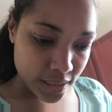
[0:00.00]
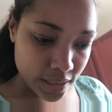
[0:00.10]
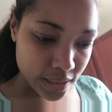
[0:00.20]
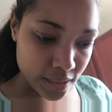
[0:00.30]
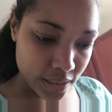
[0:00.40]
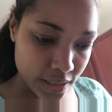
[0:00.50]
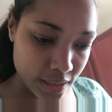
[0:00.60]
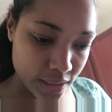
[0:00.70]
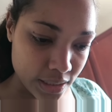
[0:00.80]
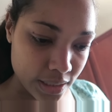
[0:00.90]
I
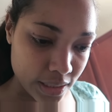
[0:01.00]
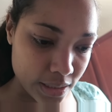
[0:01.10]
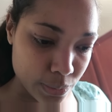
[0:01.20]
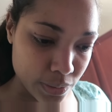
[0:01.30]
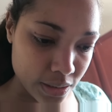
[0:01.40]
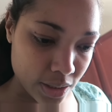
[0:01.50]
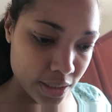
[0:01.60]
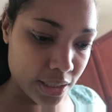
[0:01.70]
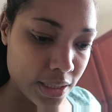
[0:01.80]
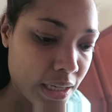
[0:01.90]
need a
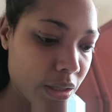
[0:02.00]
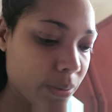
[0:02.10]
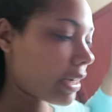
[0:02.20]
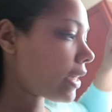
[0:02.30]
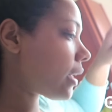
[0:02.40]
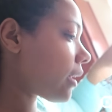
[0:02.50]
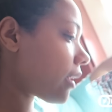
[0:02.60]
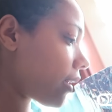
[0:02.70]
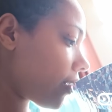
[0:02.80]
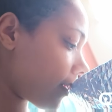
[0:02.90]
yellow
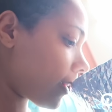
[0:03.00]
onion.